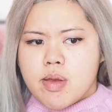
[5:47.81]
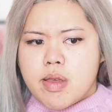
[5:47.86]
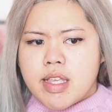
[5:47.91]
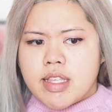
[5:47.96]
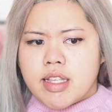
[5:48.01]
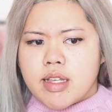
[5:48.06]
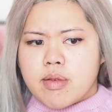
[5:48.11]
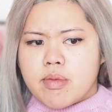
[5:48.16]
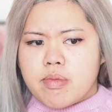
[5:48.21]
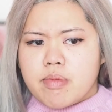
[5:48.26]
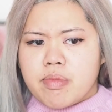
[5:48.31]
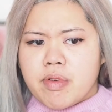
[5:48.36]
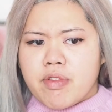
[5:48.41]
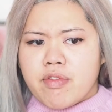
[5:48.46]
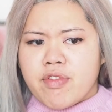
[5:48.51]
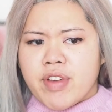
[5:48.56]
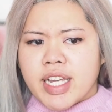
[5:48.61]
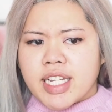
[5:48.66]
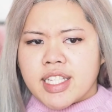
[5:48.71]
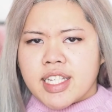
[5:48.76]
is a
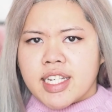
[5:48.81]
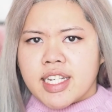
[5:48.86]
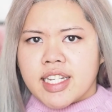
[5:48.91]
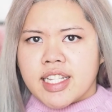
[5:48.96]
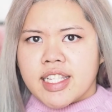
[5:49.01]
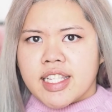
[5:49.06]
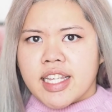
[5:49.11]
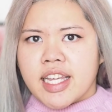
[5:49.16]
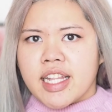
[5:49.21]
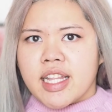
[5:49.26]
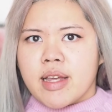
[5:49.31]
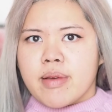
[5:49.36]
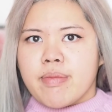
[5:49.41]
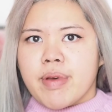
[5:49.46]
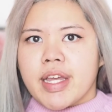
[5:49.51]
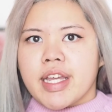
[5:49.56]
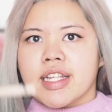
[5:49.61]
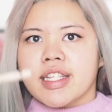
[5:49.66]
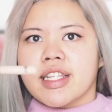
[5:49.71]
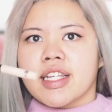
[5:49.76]
perfecting concealer,
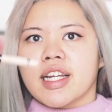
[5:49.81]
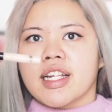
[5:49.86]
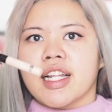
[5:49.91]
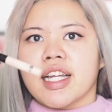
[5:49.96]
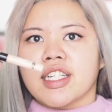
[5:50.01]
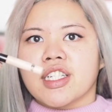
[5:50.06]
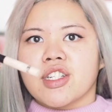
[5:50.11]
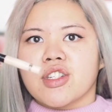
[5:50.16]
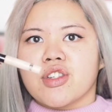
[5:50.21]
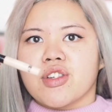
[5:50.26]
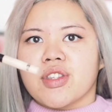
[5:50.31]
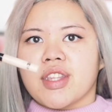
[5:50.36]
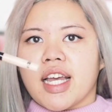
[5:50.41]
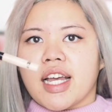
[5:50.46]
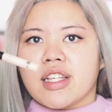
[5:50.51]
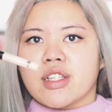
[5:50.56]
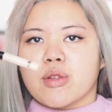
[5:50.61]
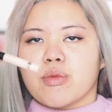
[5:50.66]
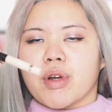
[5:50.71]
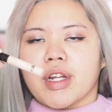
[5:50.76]
but it's a Collection
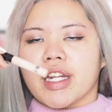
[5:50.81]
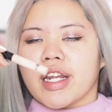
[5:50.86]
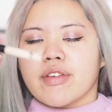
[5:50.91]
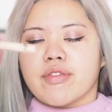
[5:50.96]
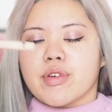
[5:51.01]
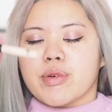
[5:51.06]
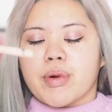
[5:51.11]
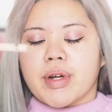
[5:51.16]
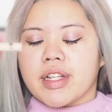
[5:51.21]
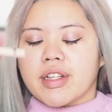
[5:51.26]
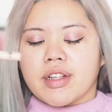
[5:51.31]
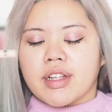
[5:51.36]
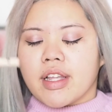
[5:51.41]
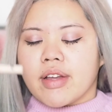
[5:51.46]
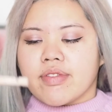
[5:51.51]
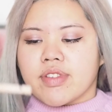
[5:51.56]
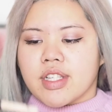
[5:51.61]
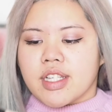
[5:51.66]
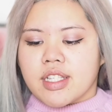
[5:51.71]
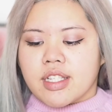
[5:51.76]
2001. Everyone
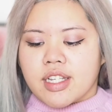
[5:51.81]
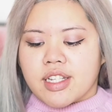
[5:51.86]
loves this